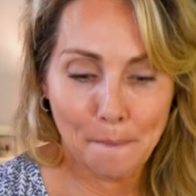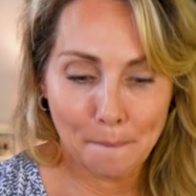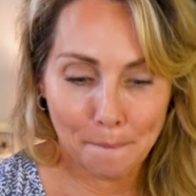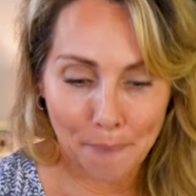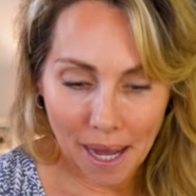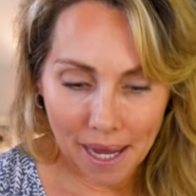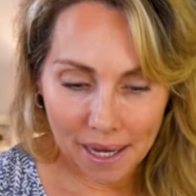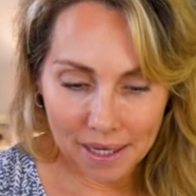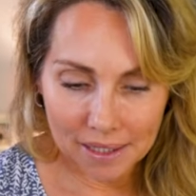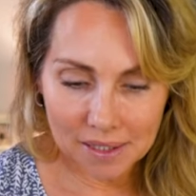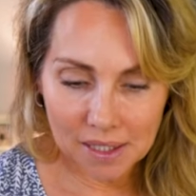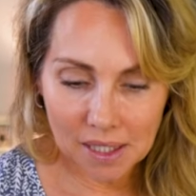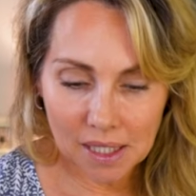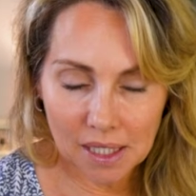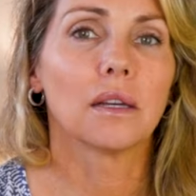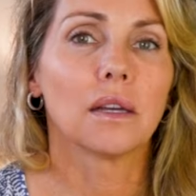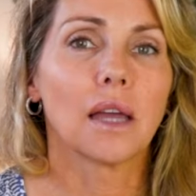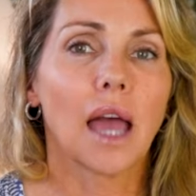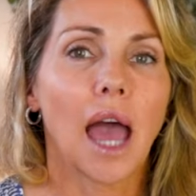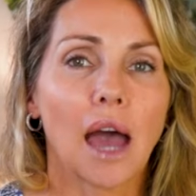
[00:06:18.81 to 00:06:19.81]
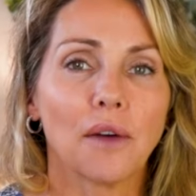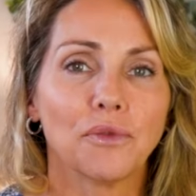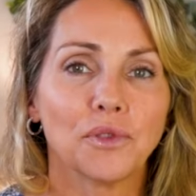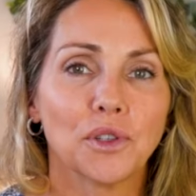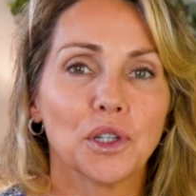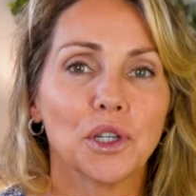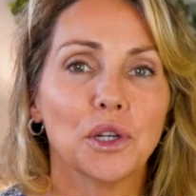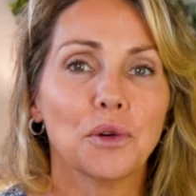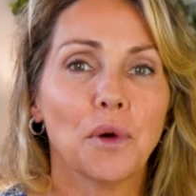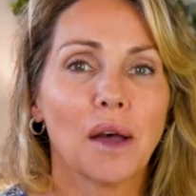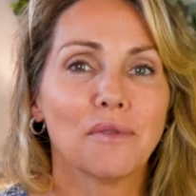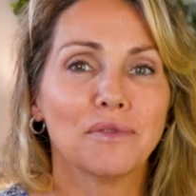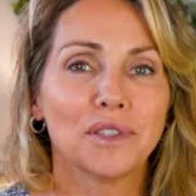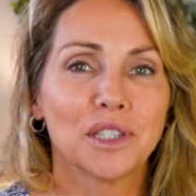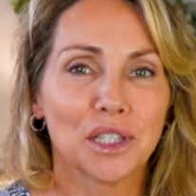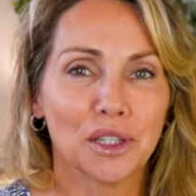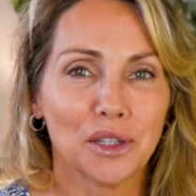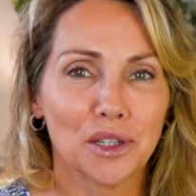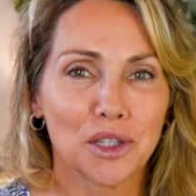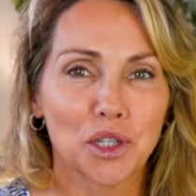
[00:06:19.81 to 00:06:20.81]
But after you have
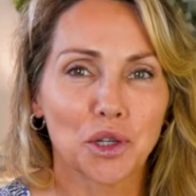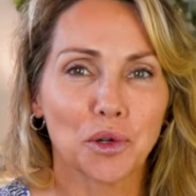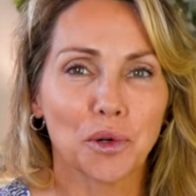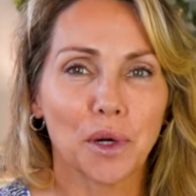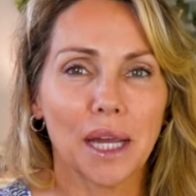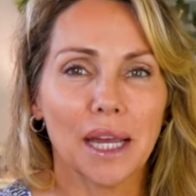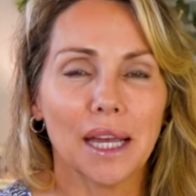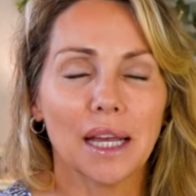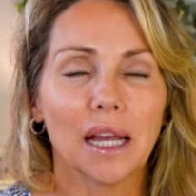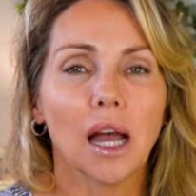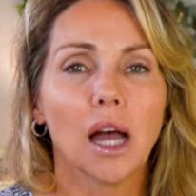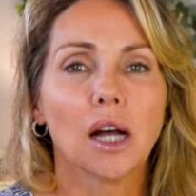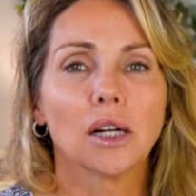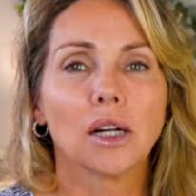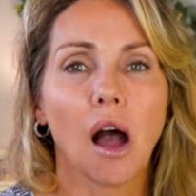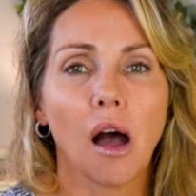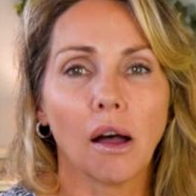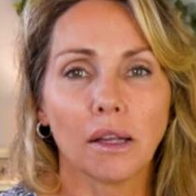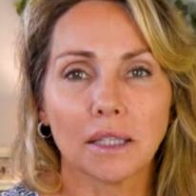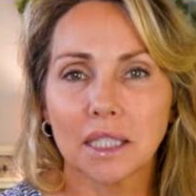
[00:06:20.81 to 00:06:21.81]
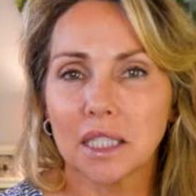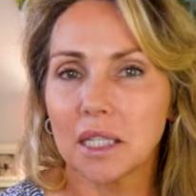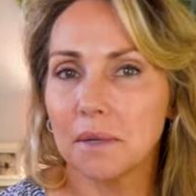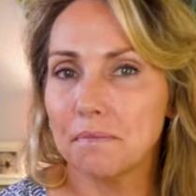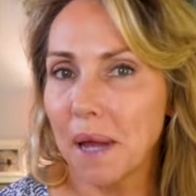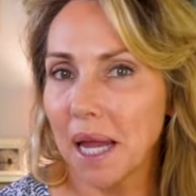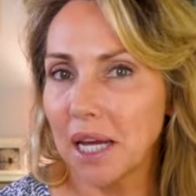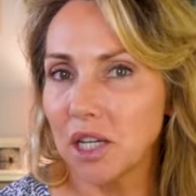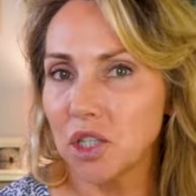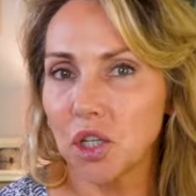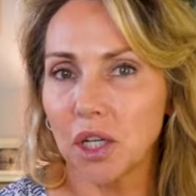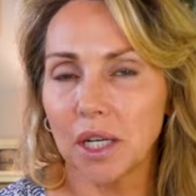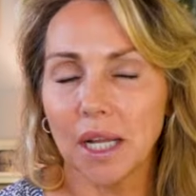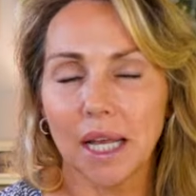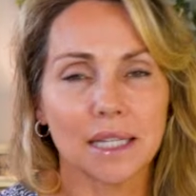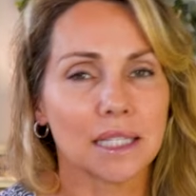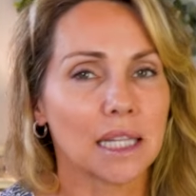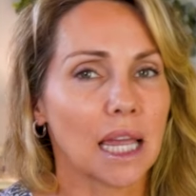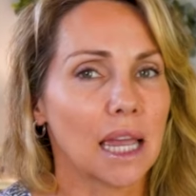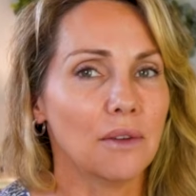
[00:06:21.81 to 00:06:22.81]
surgery, constipation
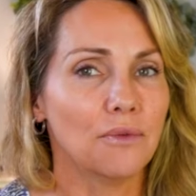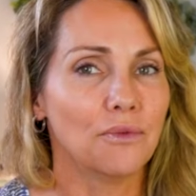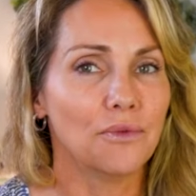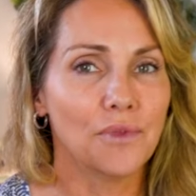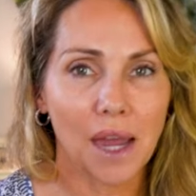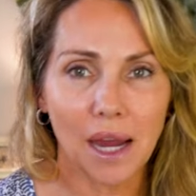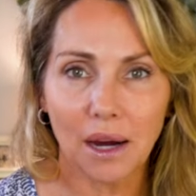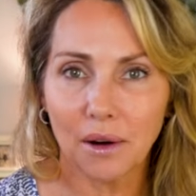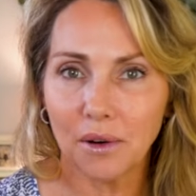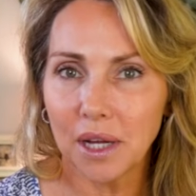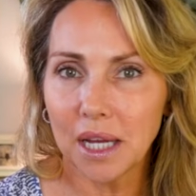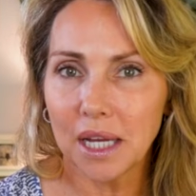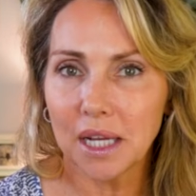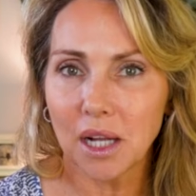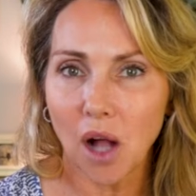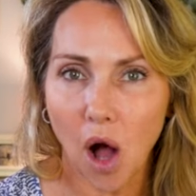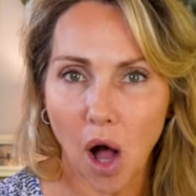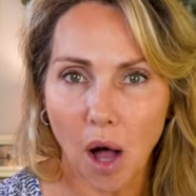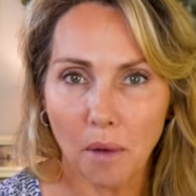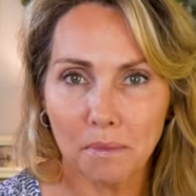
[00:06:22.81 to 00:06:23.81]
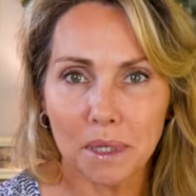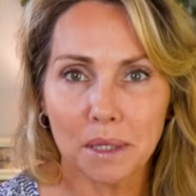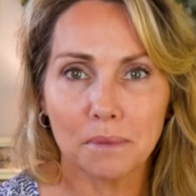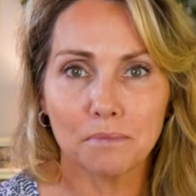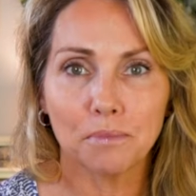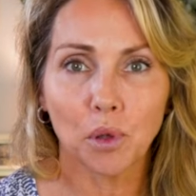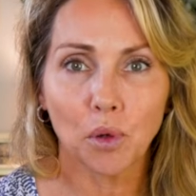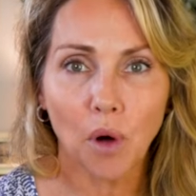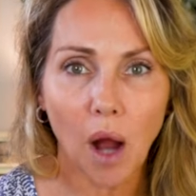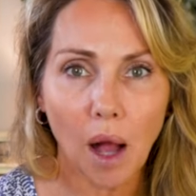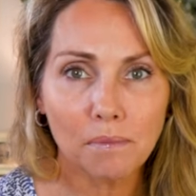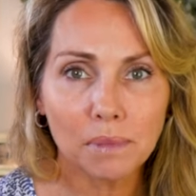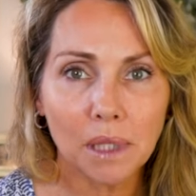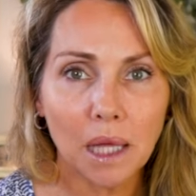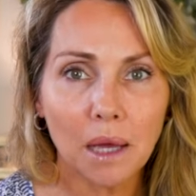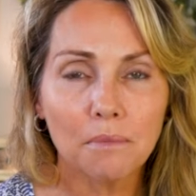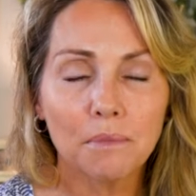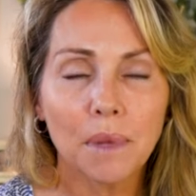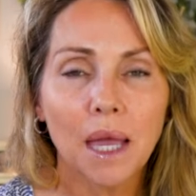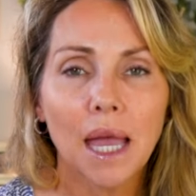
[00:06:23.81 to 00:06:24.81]
is a very common
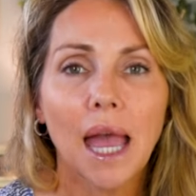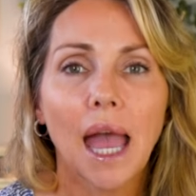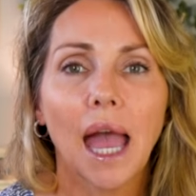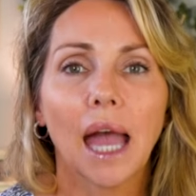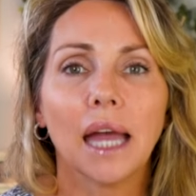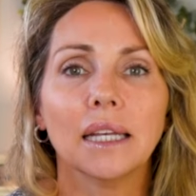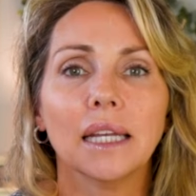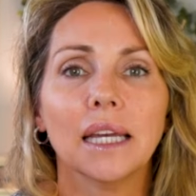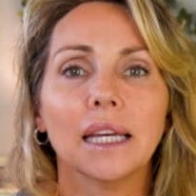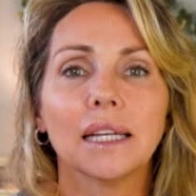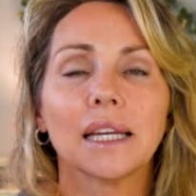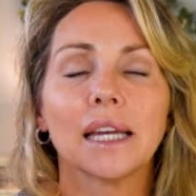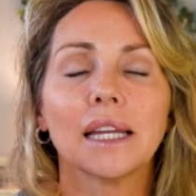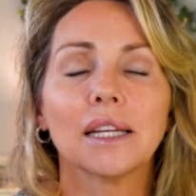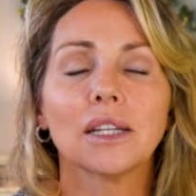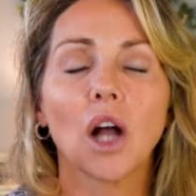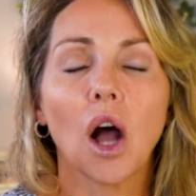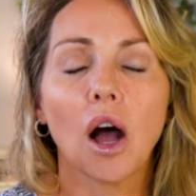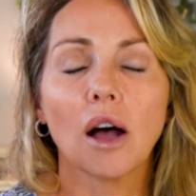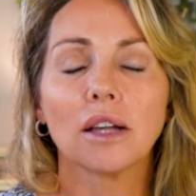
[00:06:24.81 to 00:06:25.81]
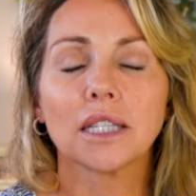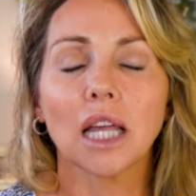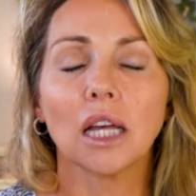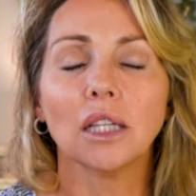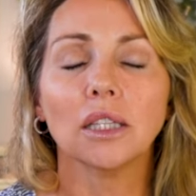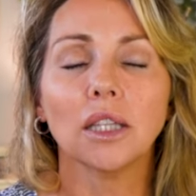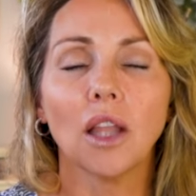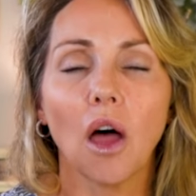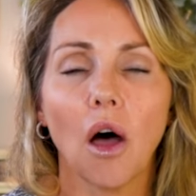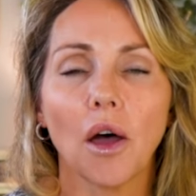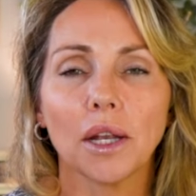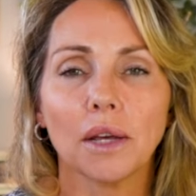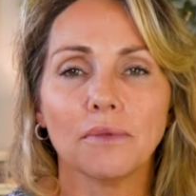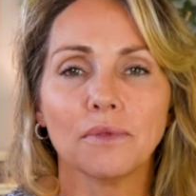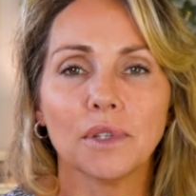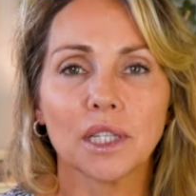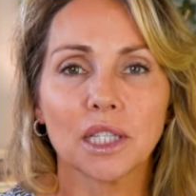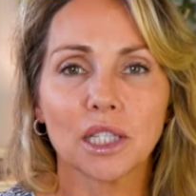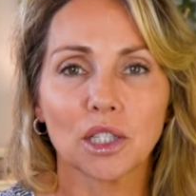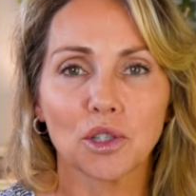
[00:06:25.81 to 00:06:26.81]
problem and it can cause a lot of
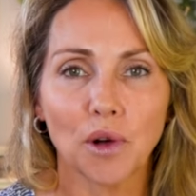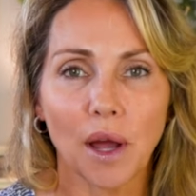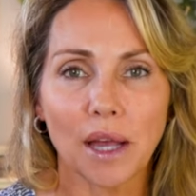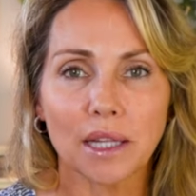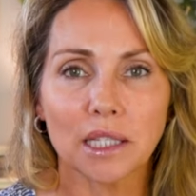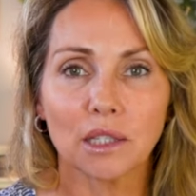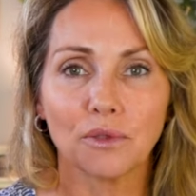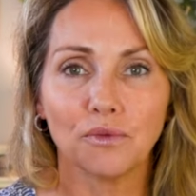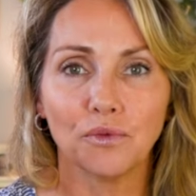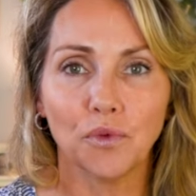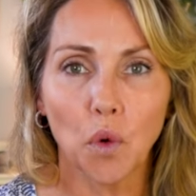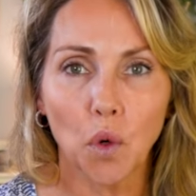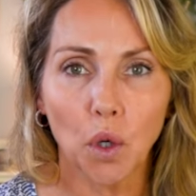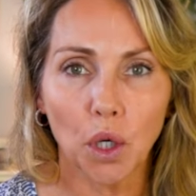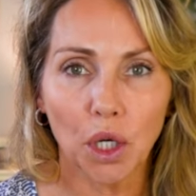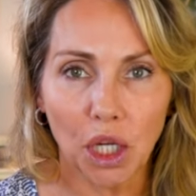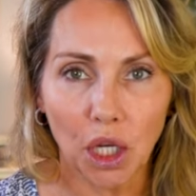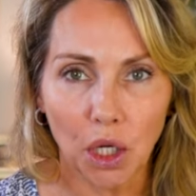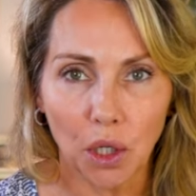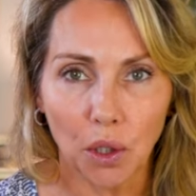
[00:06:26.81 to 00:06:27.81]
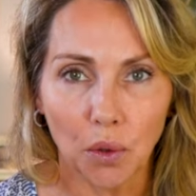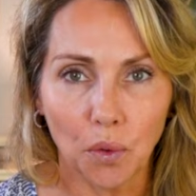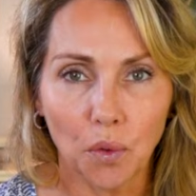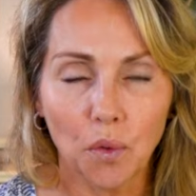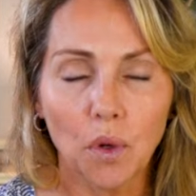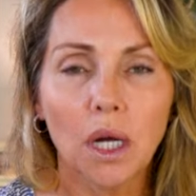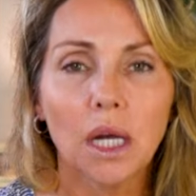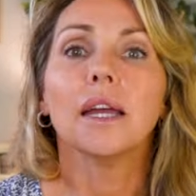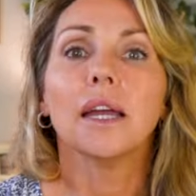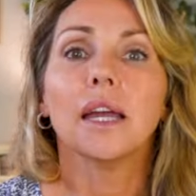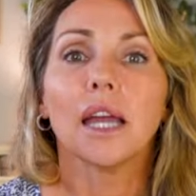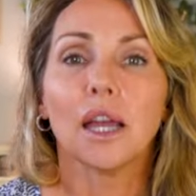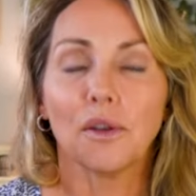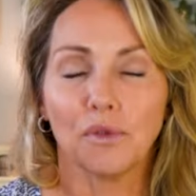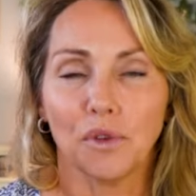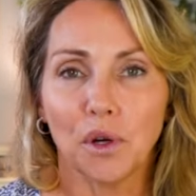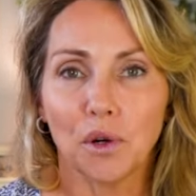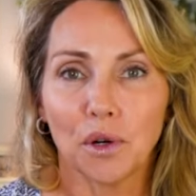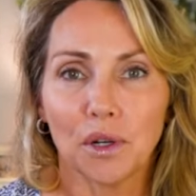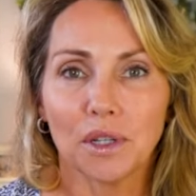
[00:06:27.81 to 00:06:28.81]
distress for you
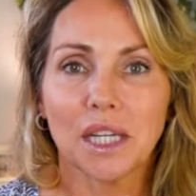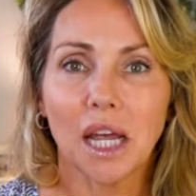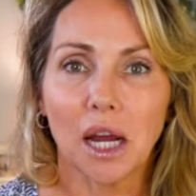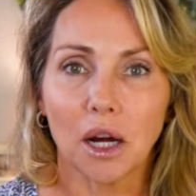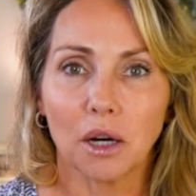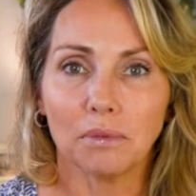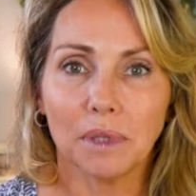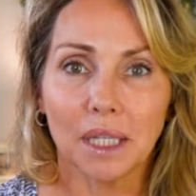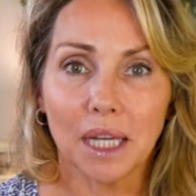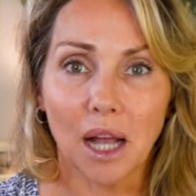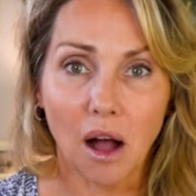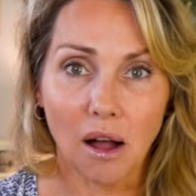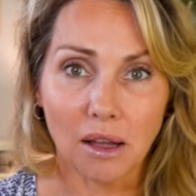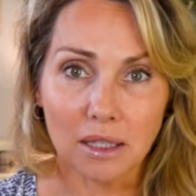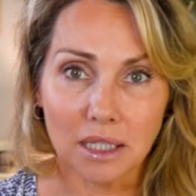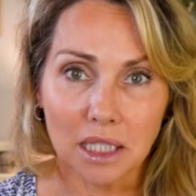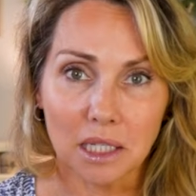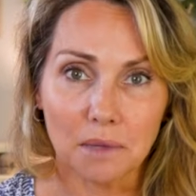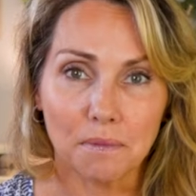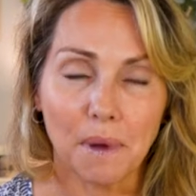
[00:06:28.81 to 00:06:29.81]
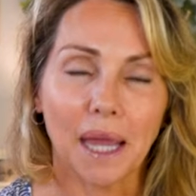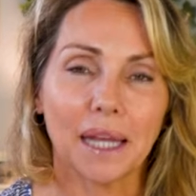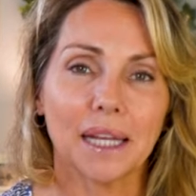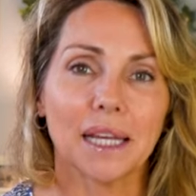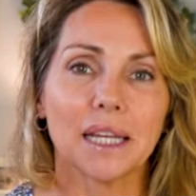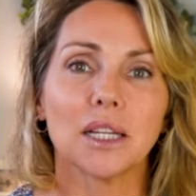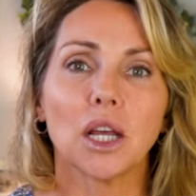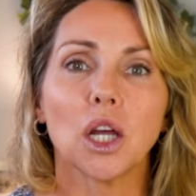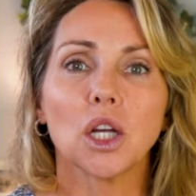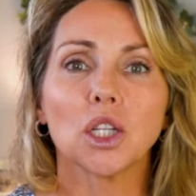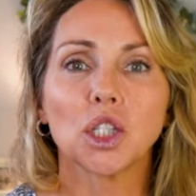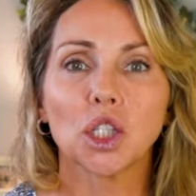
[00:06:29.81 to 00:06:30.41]
if you're terribly constipated.